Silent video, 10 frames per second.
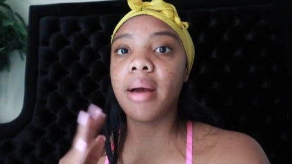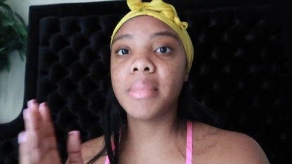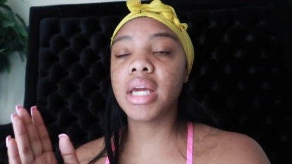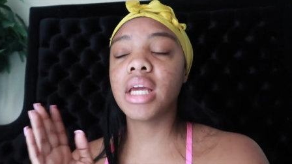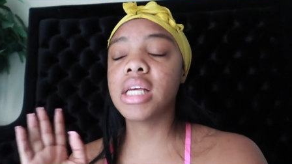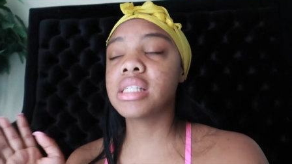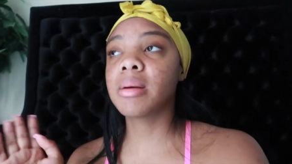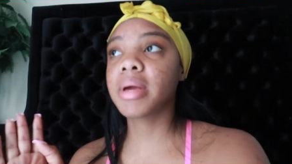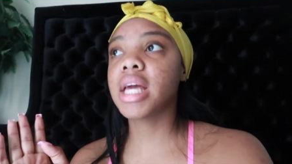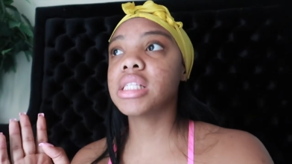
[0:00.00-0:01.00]
I mean, in
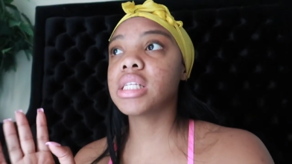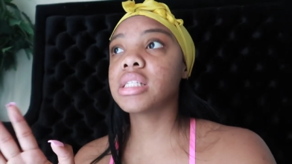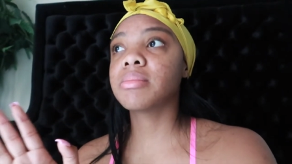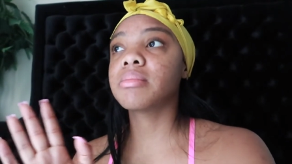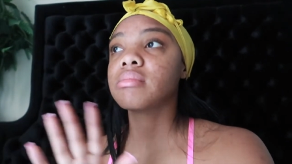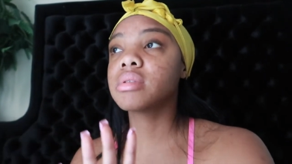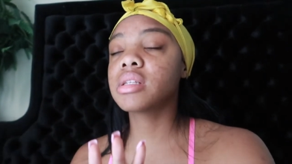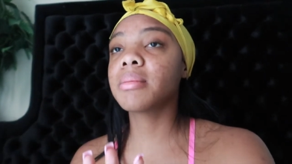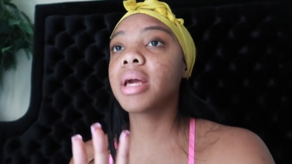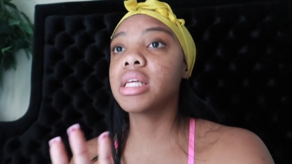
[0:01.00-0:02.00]
some cases,
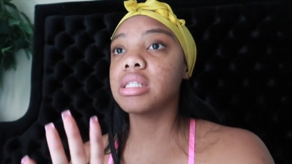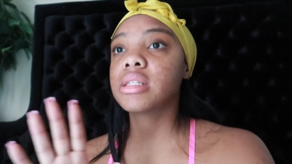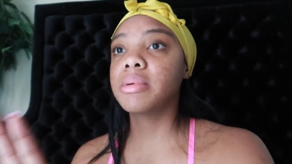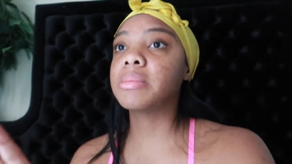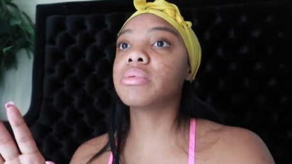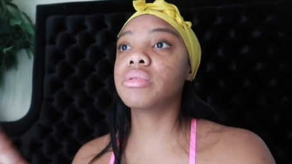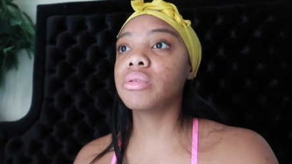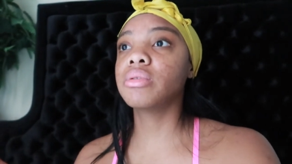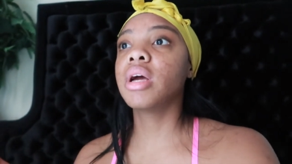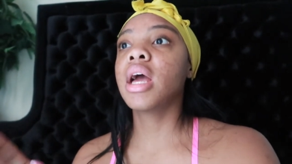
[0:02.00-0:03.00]
some cases people
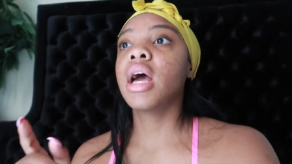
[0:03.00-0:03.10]
do